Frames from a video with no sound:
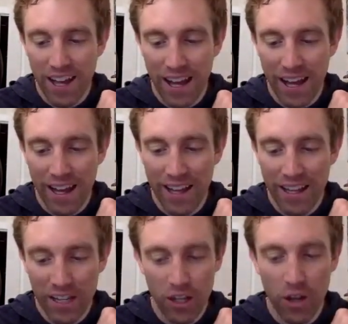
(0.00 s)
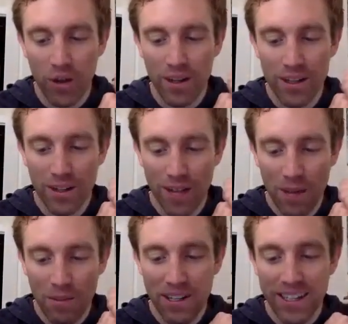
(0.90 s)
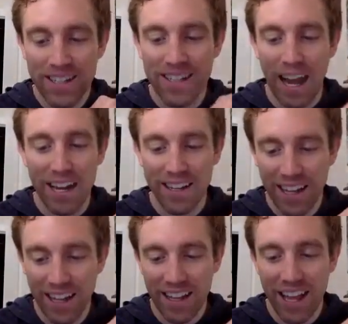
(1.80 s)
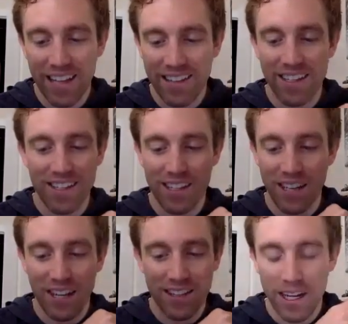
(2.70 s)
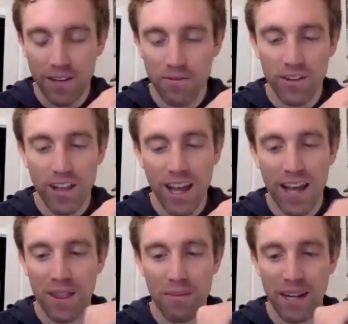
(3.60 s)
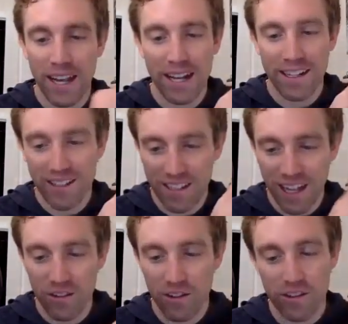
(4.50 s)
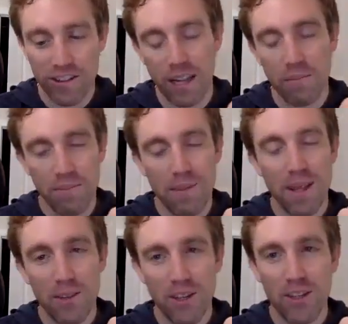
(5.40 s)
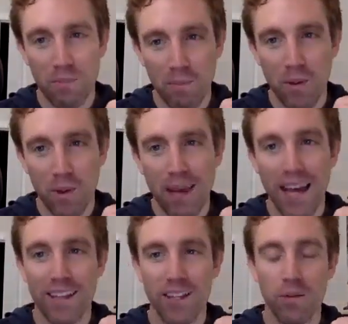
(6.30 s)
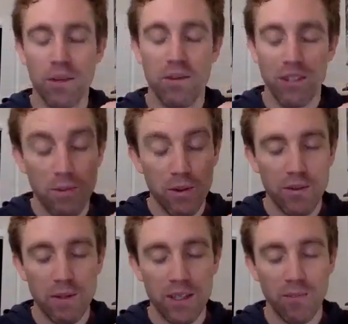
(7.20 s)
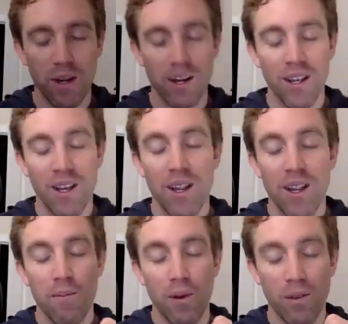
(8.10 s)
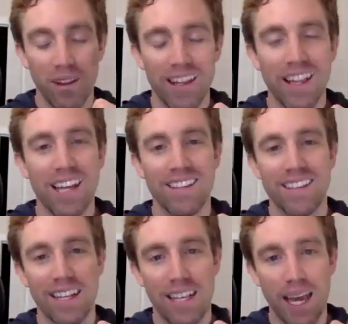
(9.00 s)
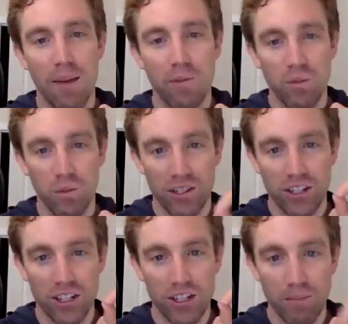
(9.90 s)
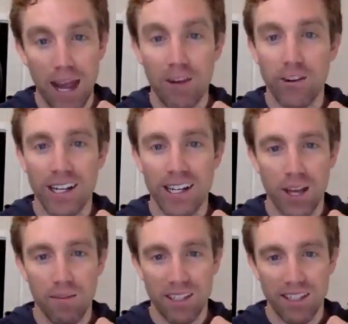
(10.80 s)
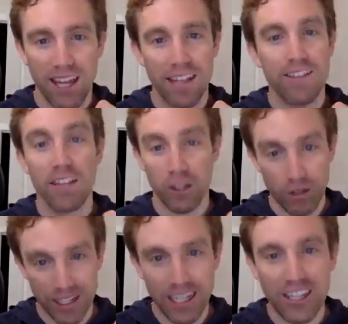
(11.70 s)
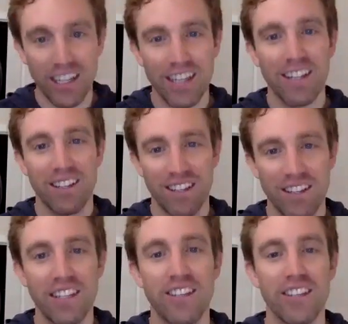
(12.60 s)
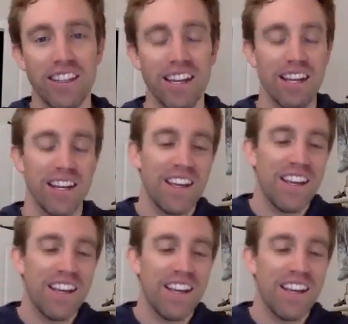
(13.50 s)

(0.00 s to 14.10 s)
and you're like pretty excited to take classes, and I'd signed up for a lot, and then my guidance counselor was like, maybe you should pull back a little bit, which proved to be smart. But one of the classes I kept was your macroeconomics class. You were teaching it then.